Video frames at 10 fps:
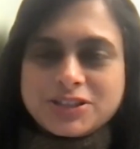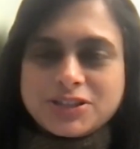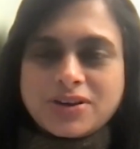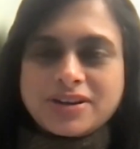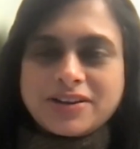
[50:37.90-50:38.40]

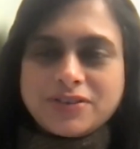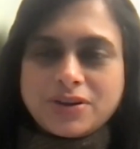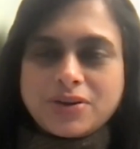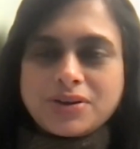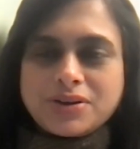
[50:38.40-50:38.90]
Sure. If
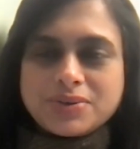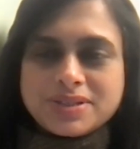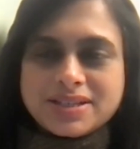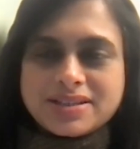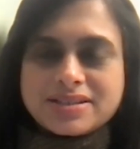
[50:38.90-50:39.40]
you're not
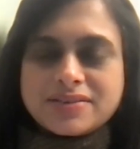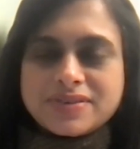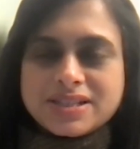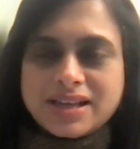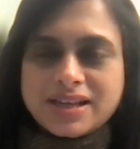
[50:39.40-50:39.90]
using a
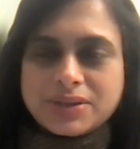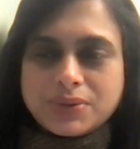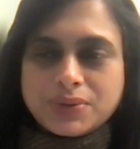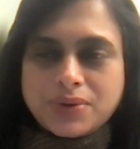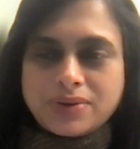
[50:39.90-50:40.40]
service like
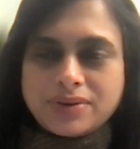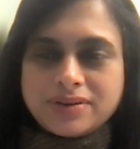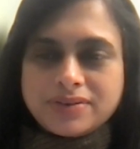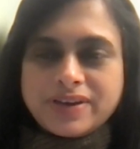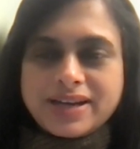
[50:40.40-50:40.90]

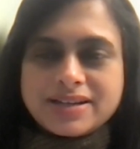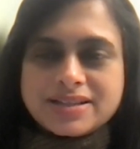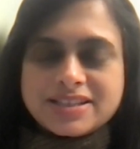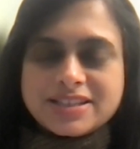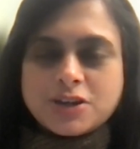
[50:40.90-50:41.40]
Neuron, where
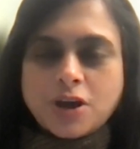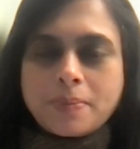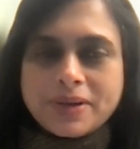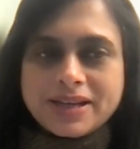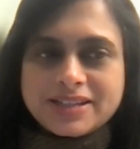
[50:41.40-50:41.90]
does the
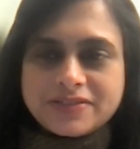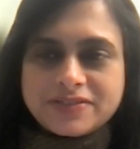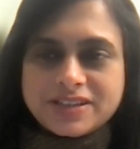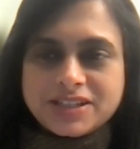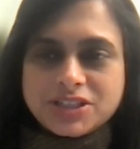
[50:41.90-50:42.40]
topic
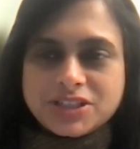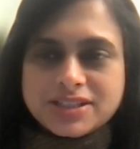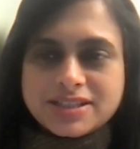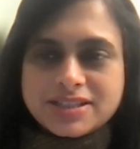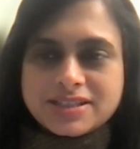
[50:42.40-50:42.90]

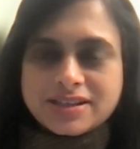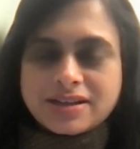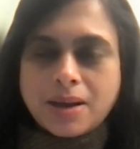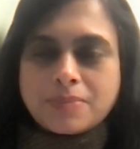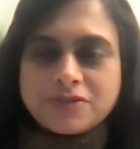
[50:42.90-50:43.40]
definitions
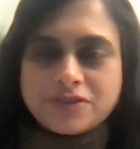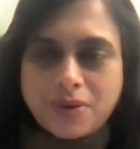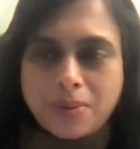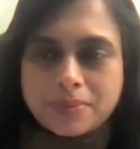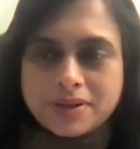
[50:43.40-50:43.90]
come
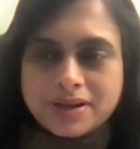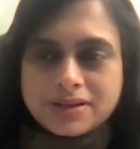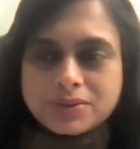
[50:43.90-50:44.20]
from?